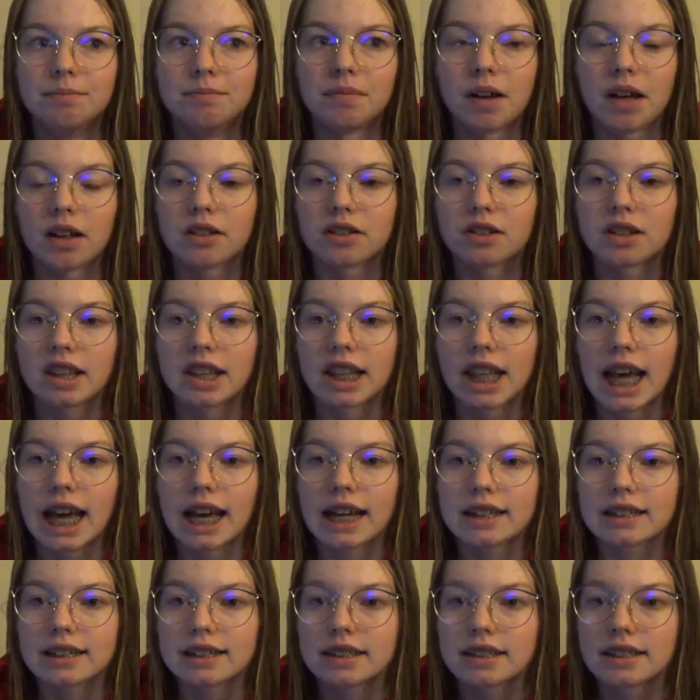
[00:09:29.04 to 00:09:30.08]
other than
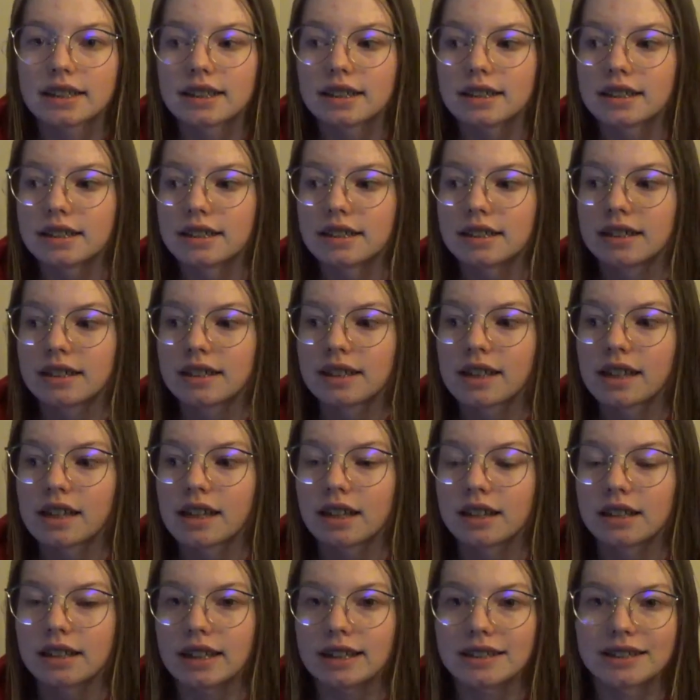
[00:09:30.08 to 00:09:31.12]
that,
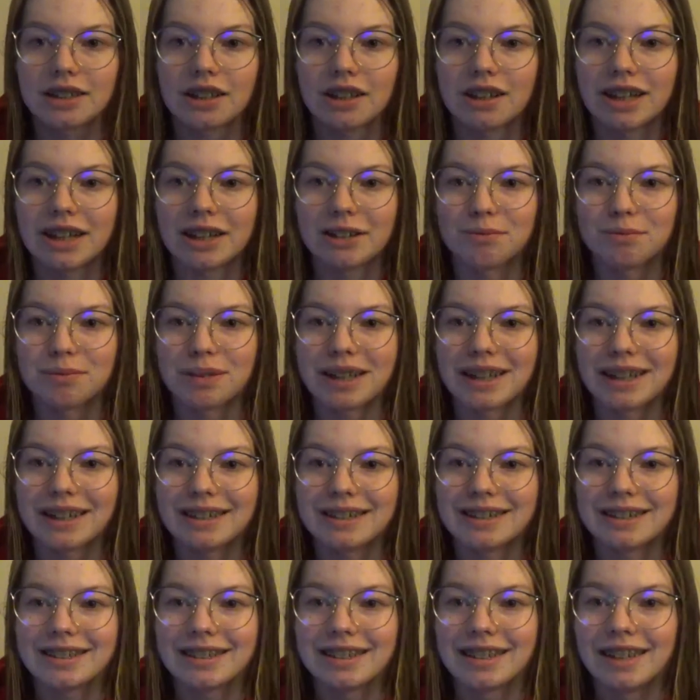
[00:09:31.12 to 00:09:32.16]
that's all I have
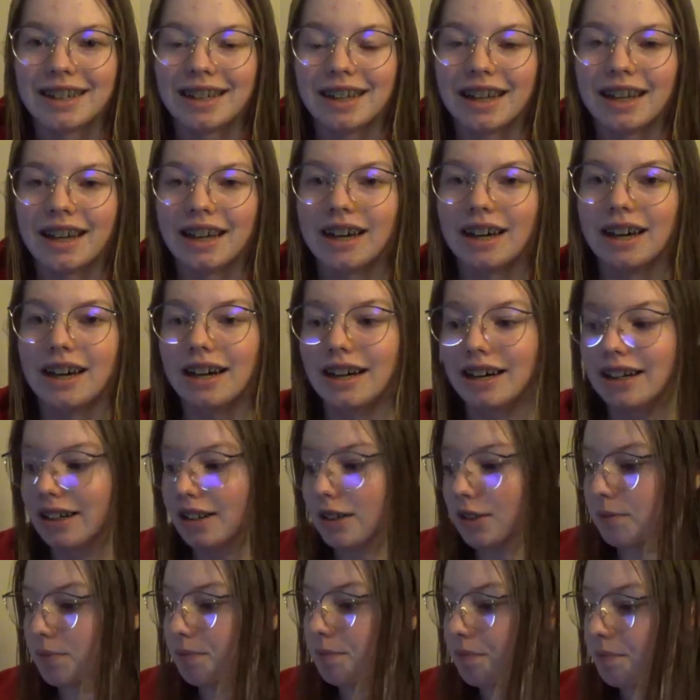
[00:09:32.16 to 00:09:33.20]
planned.
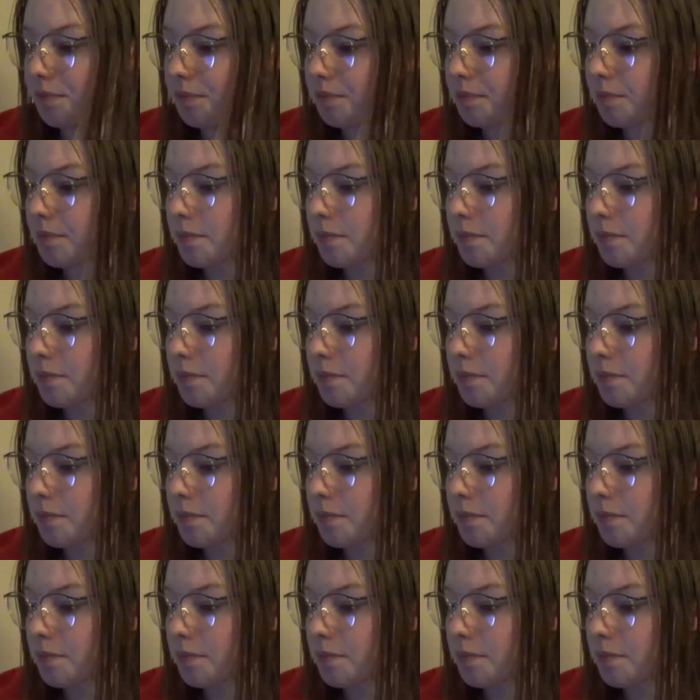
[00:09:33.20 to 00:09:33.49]
I